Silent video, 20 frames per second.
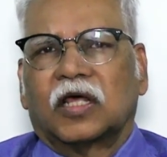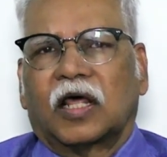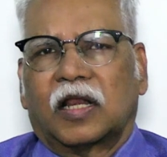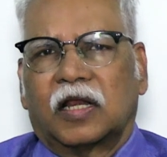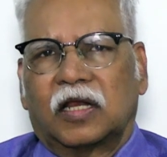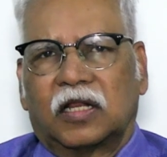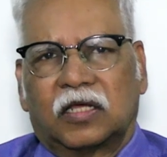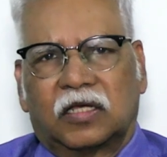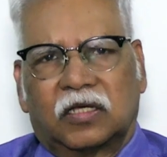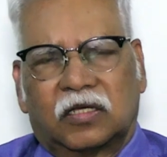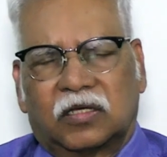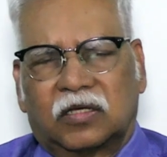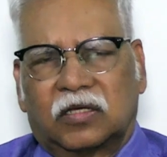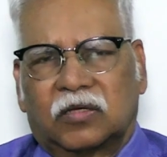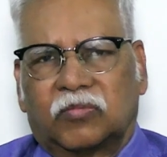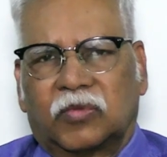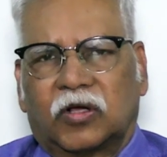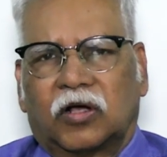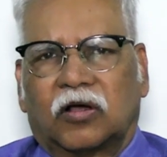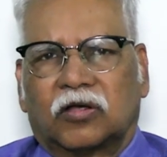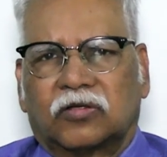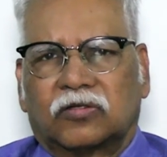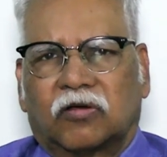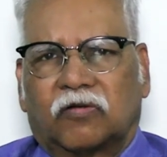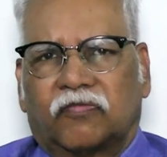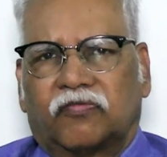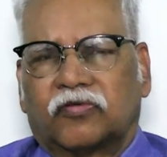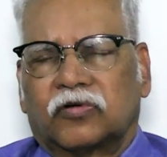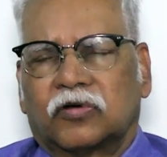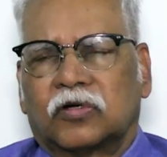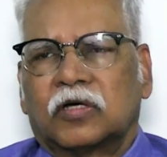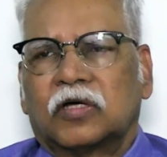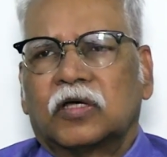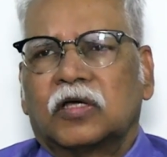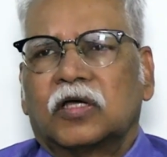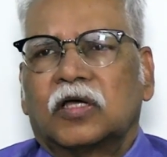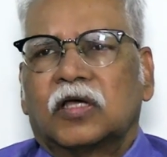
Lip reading: early because of